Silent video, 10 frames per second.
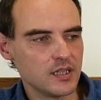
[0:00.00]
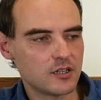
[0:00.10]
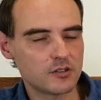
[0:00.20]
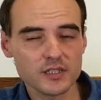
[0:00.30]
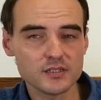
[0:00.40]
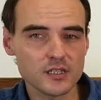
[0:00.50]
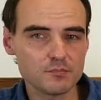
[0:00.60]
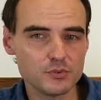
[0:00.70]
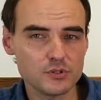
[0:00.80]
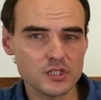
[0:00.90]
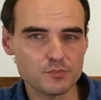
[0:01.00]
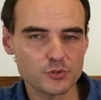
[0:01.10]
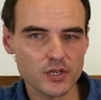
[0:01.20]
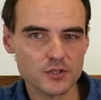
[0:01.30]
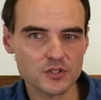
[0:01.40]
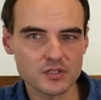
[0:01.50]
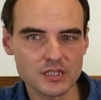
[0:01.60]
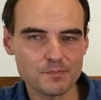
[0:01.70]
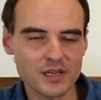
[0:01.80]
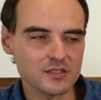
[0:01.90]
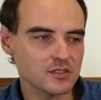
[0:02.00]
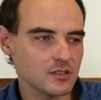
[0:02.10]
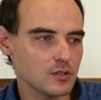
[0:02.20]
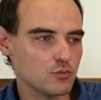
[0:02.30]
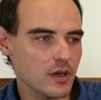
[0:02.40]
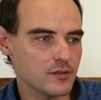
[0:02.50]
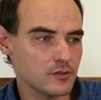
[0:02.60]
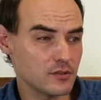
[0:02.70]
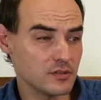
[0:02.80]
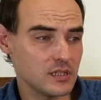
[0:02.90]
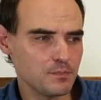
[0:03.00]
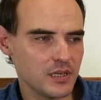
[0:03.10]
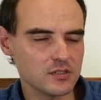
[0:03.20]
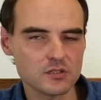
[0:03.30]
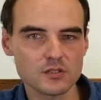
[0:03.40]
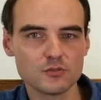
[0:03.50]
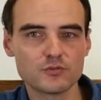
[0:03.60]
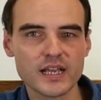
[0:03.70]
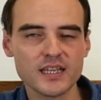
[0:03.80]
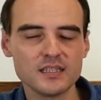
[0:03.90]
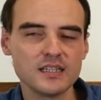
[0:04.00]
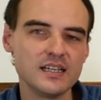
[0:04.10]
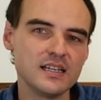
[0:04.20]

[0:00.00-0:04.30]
Oriental Beauty production depends on the weather, depends on the rain,